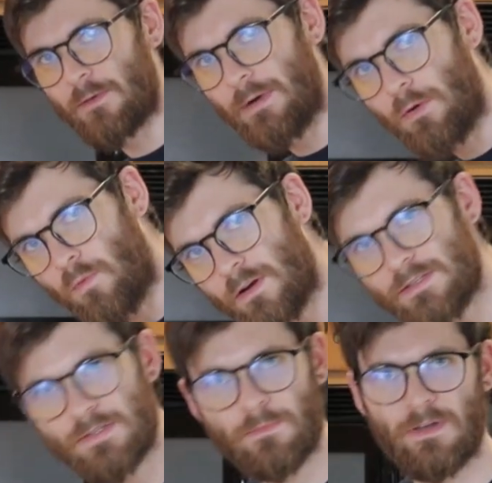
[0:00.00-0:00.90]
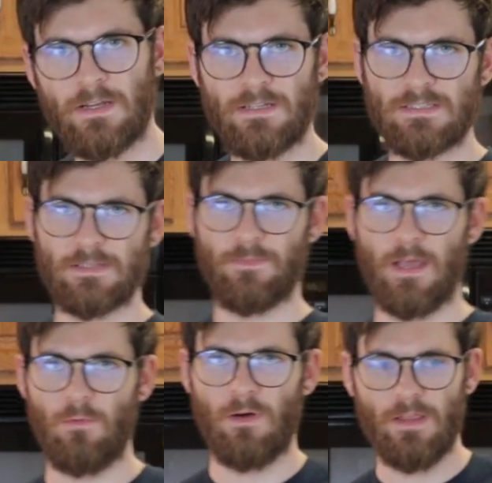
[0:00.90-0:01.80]
for about 1 to 2 minutes,
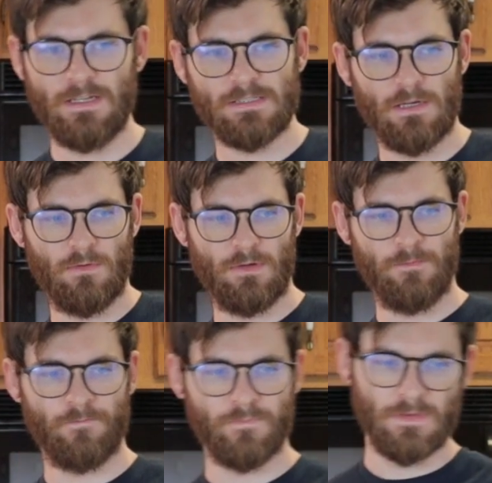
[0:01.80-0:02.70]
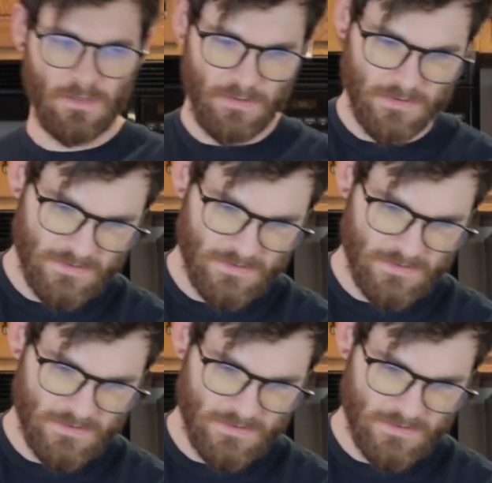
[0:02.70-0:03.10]
and while that's going, you can